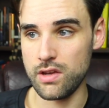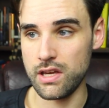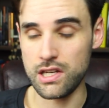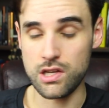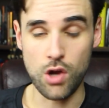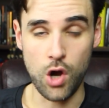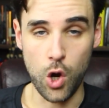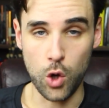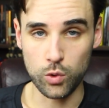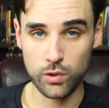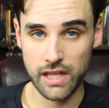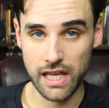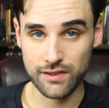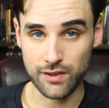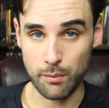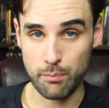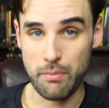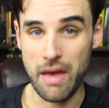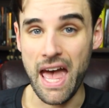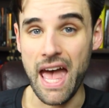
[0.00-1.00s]
and you only
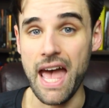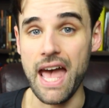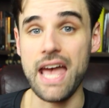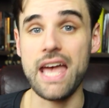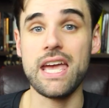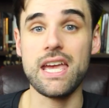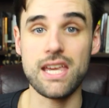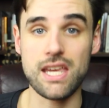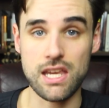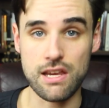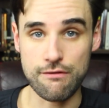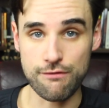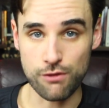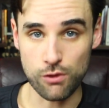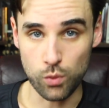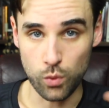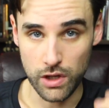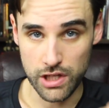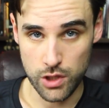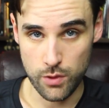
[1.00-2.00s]
have to pay
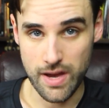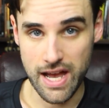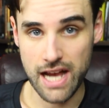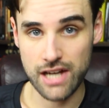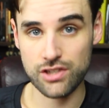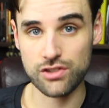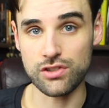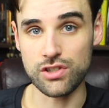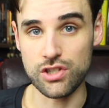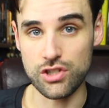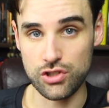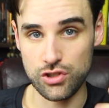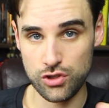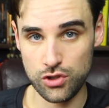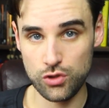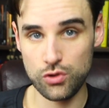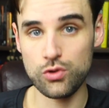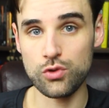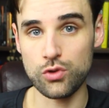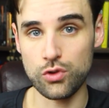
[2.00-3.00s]
for what you actually
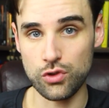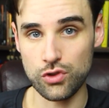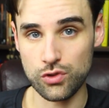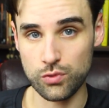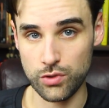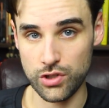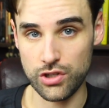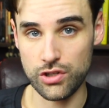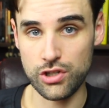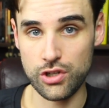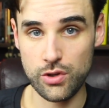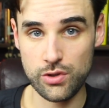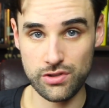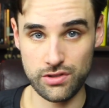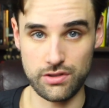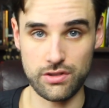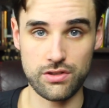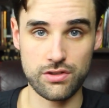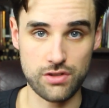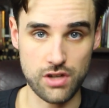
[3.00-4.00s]
use when you're
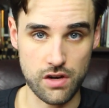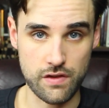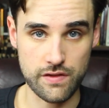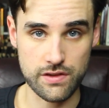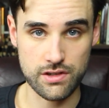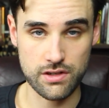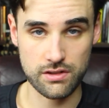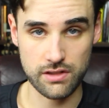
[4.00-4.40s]
using the service,